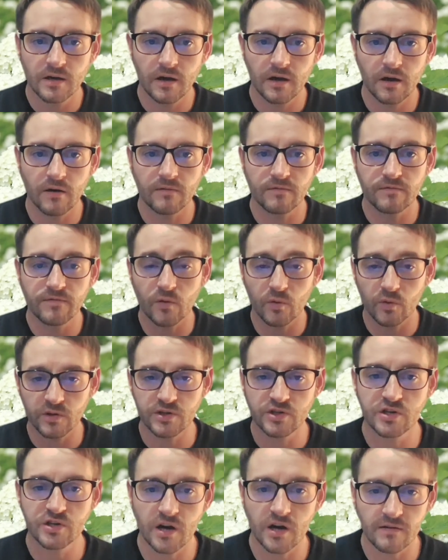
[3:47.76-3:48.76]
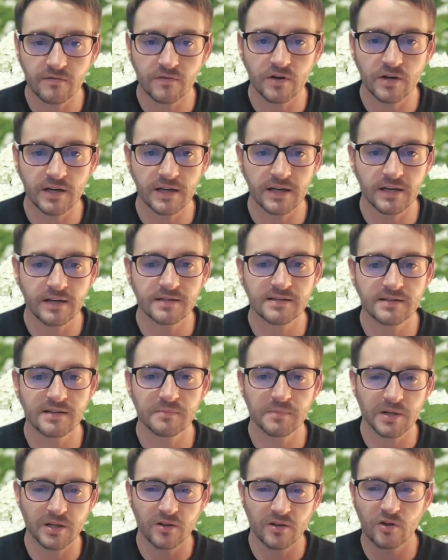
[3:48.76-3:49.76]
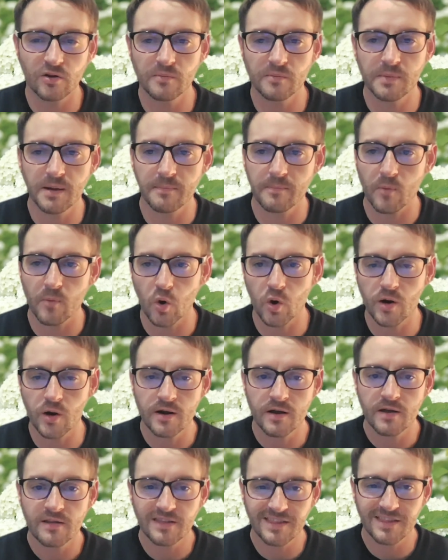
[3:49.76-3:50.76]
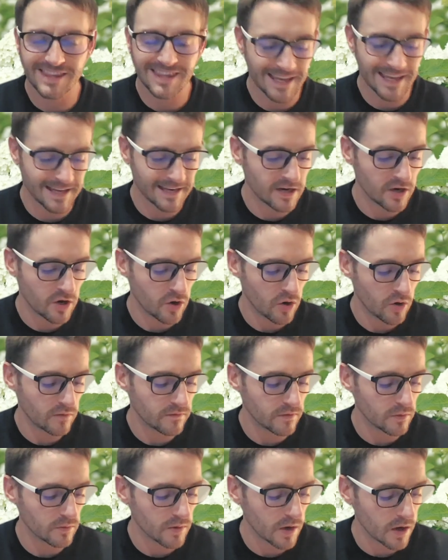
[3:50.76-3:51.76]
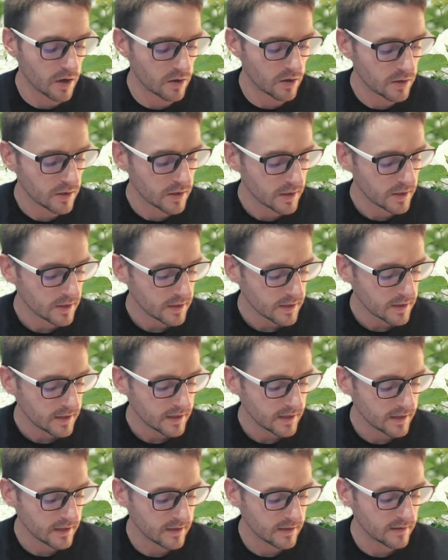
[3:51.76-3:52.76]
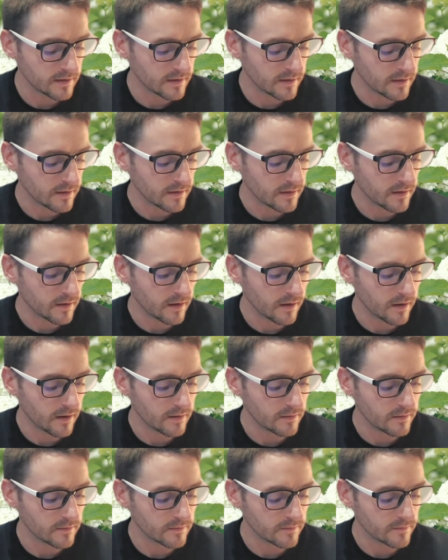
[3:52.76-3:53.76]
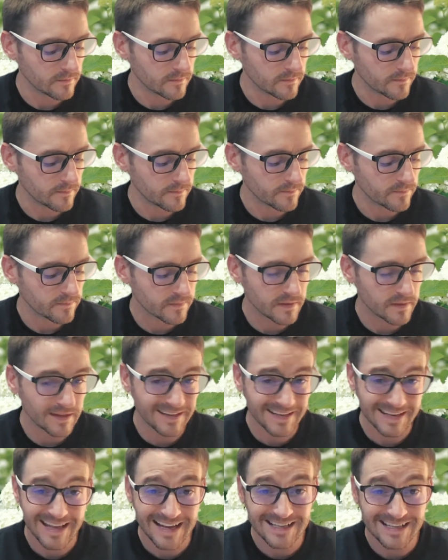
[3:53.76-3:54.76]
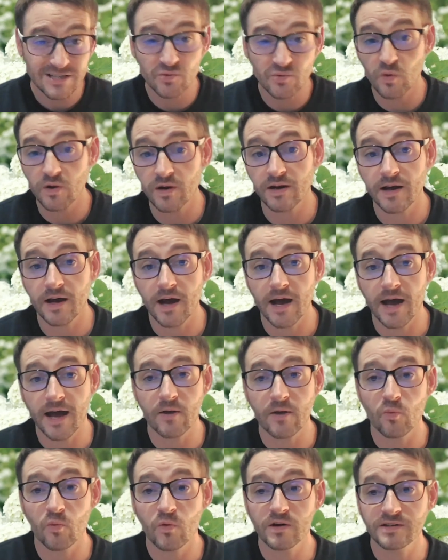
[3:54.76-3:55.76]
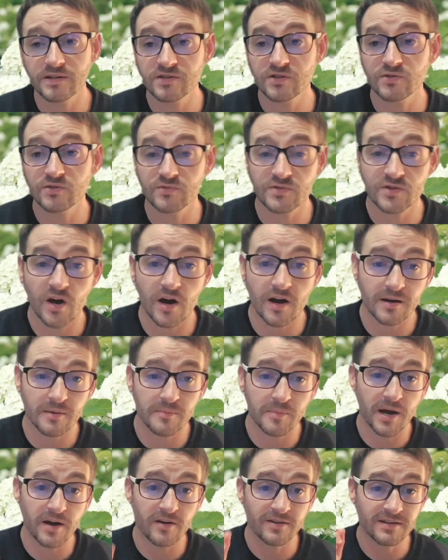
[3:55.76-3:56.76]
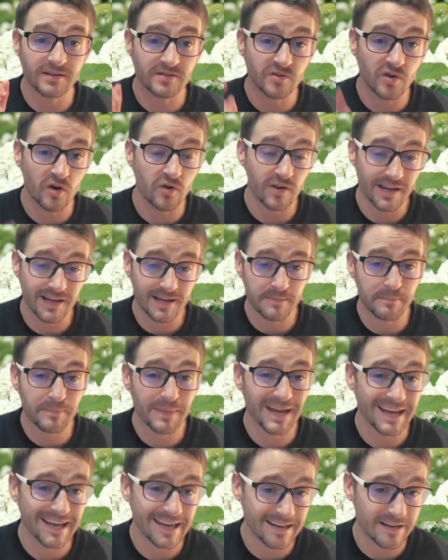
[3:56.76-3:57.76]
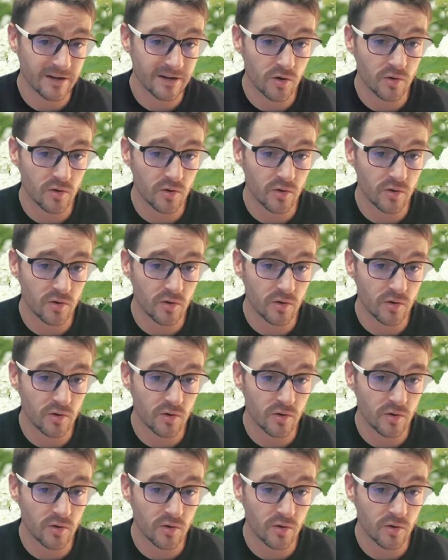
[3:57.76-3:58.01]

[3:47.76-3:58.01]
foliage covering it. It's going to be a little bit more thin overall. And the next one I want to talk about is called a panicle